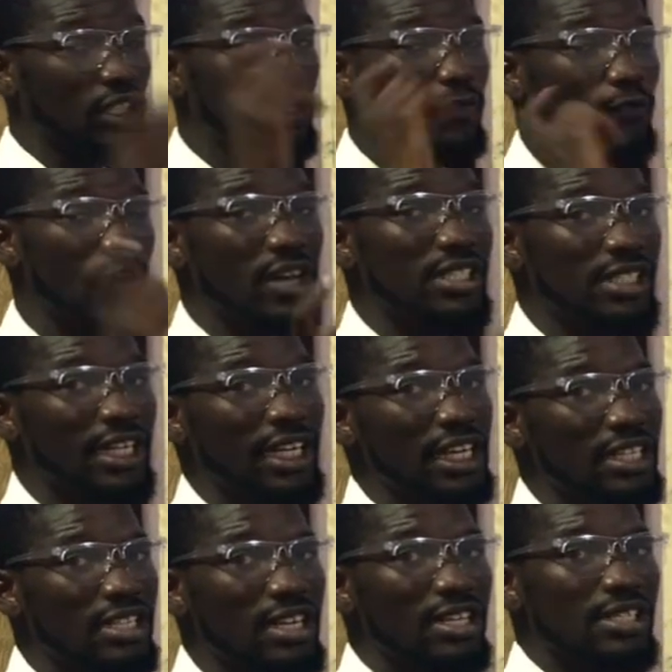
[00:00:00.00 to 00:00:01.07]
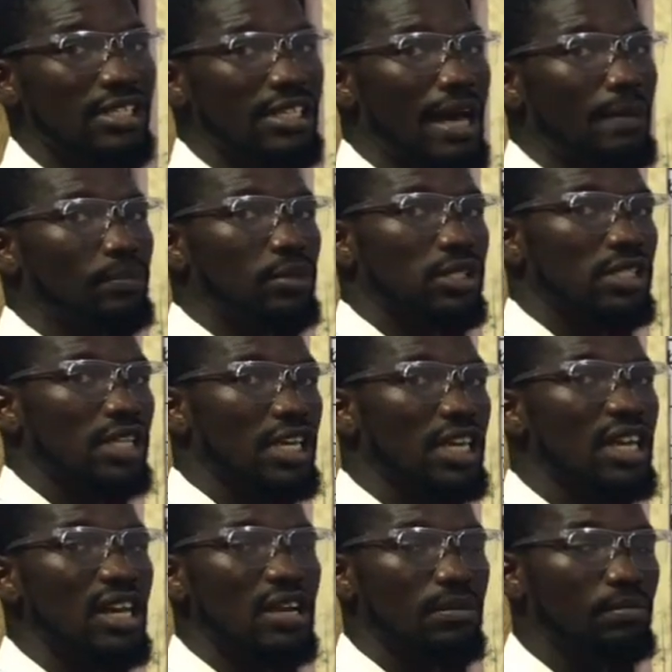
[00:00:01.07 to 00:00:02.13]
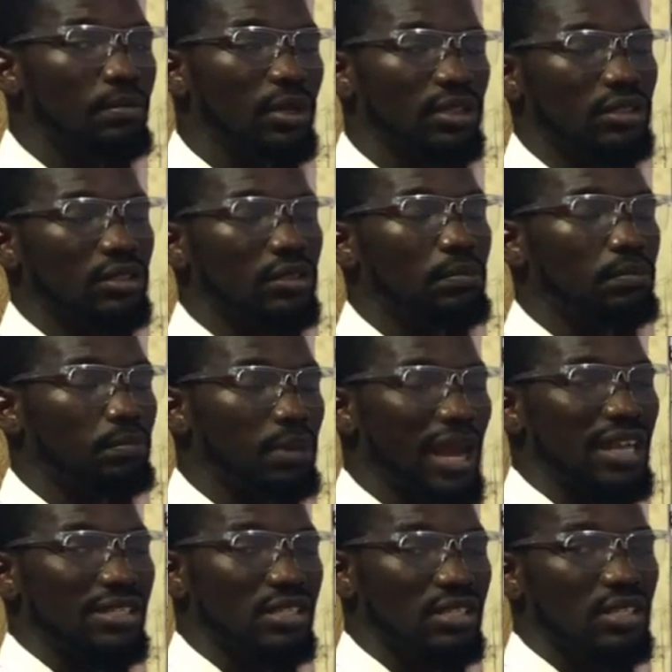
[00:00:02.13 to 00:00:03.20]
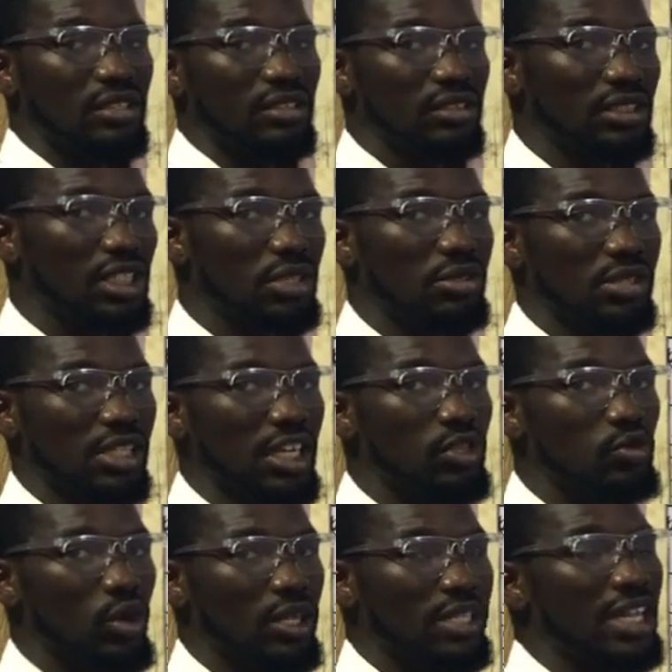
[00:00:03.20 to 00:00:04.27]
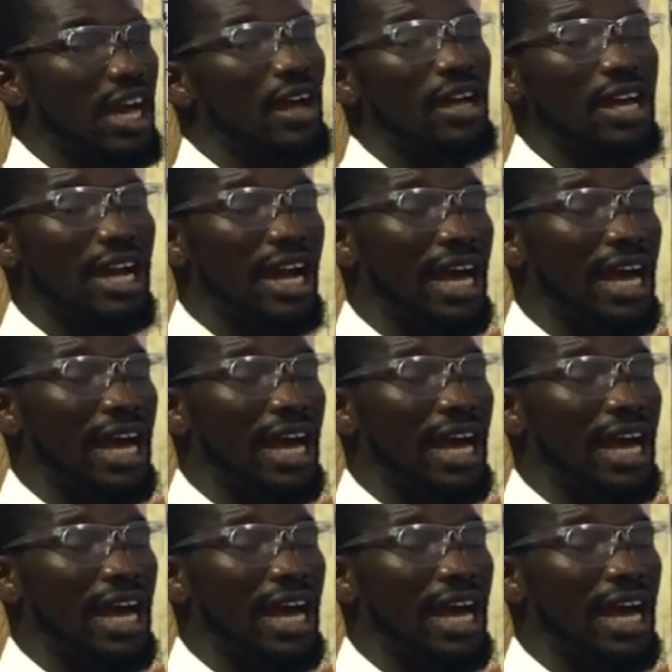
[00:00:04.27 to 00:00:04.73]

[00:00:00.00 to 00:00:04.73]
The first thing is sample C, but plus distilled water.